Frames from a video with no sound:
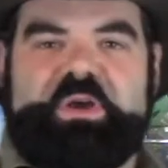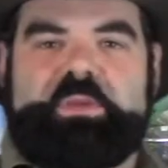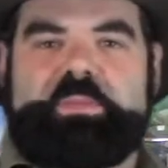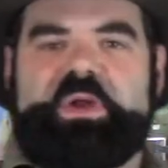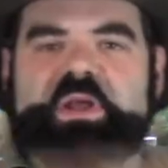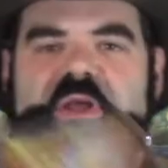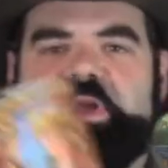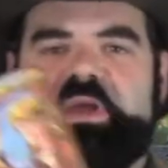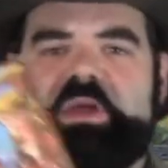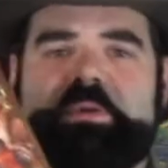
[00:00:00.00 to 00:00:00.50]

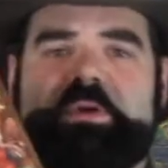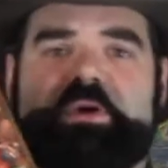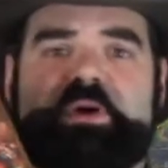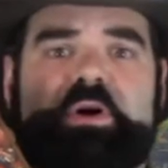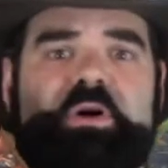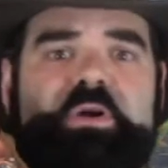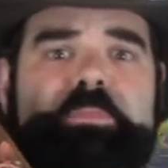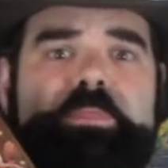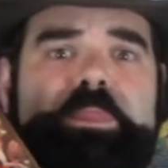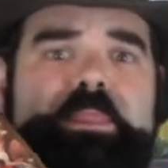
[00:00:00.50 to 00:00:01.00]
about a game
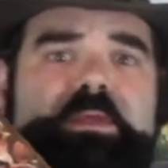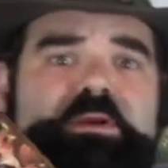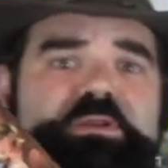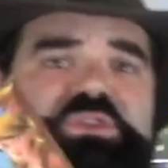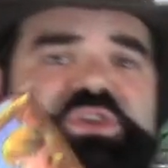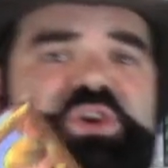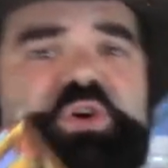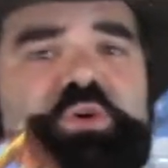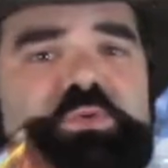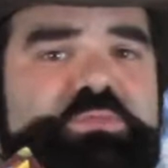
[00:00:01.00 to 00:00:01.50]
called
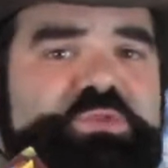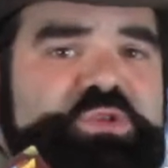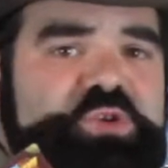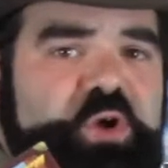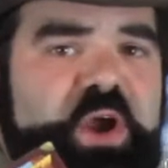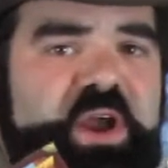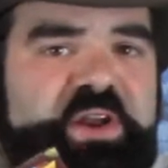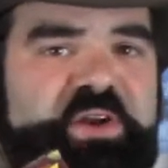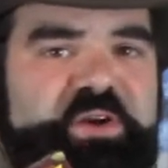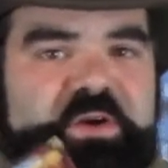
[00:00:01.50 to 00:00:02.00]
Tomb
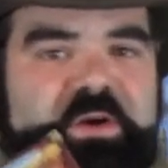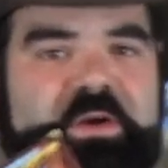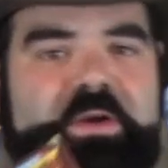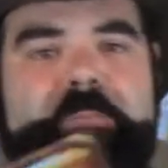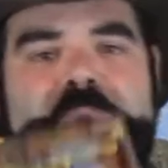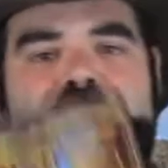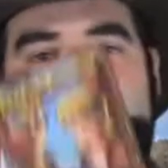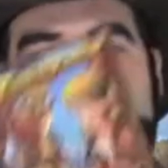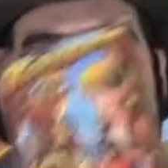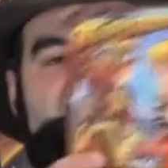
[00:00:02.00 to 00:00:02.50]
Trader.
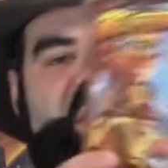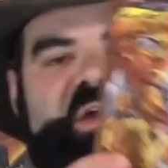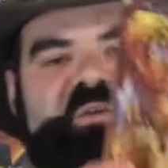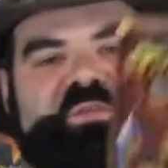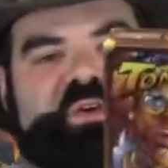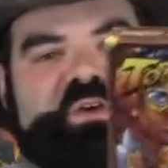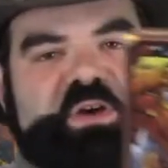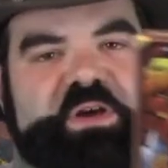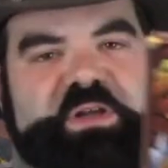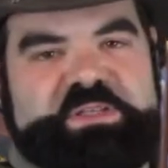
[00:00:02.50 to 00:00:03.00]
Now, if
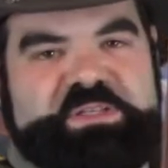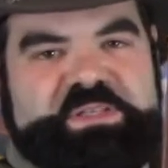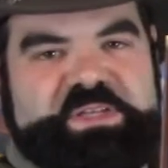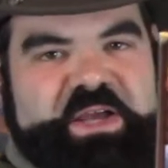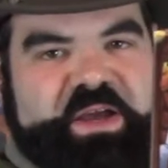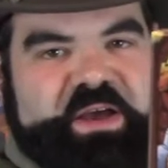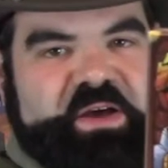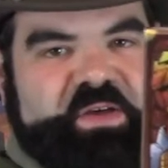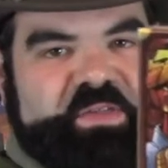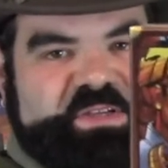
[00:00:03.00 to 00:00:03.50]
you couldn't
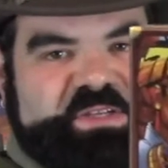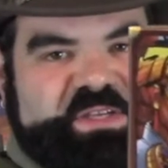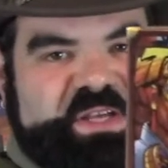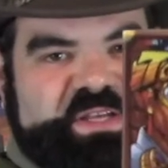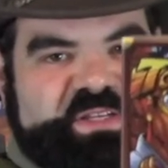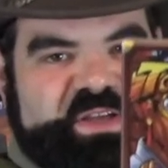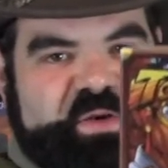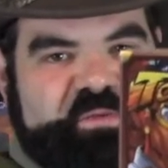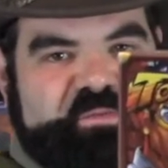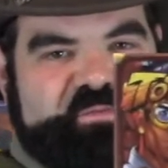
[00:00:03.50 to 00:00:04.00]
tell, this
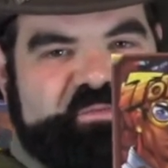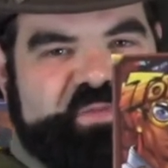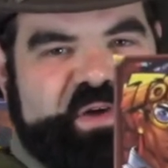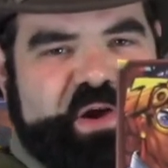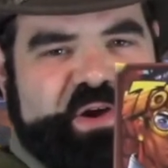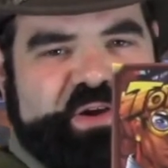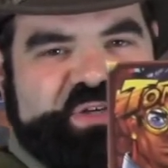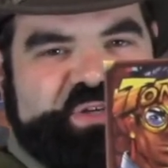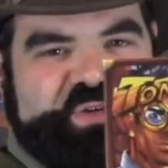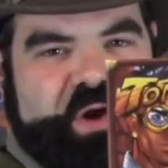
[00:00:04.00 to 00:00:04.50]
has a
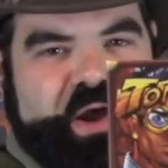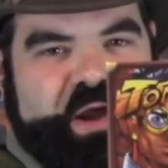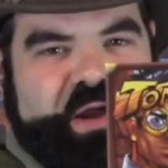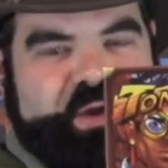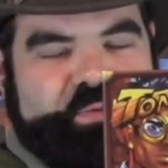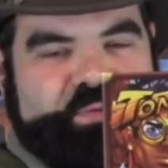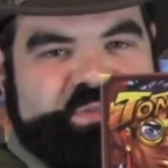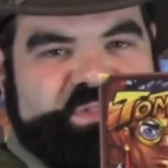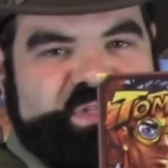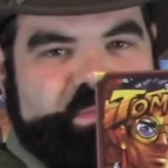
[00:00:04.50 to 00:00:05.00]
very
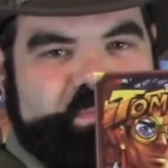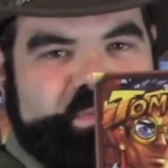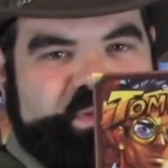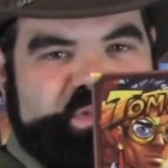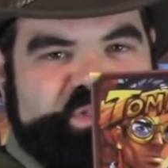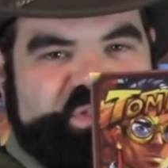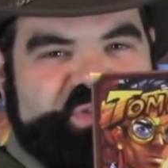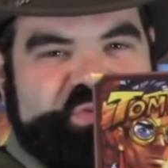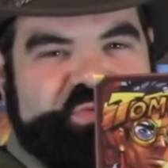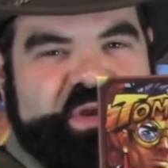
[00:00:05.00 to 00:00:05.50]
striking
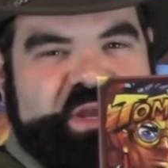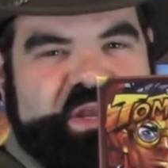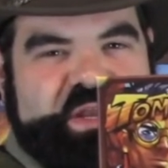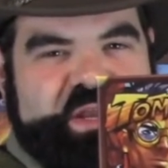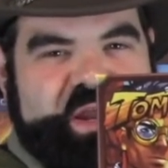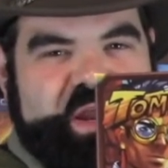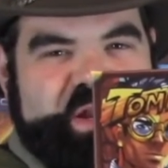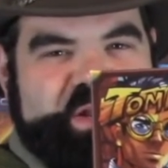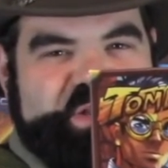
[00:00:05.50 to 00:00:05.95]
resemblance to Indiana